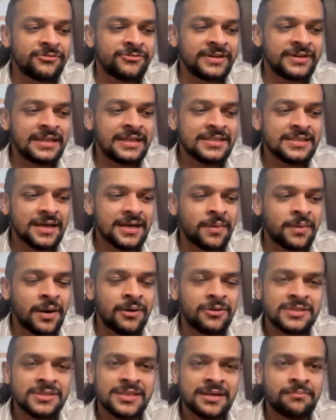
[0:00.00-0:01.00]
feels
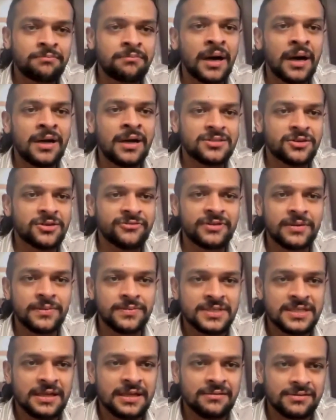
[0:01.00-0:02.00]
about some parts of
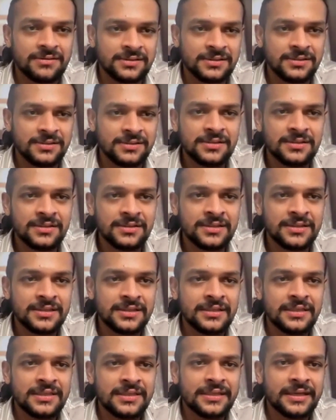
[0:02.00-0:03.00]
themselves,
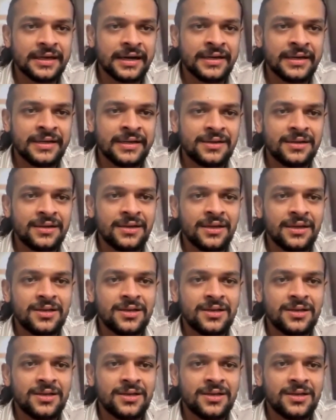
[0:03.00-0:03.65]
right?